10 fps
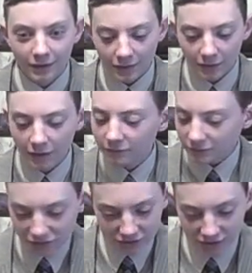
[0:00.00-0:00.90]
You know,
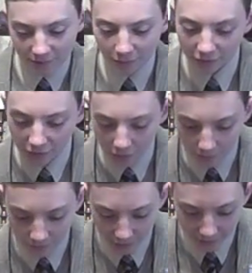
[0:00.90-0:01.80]
just keep on
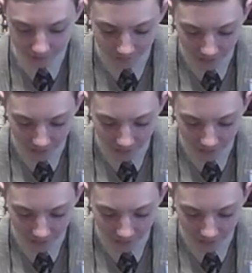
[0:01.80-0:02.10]
going, right?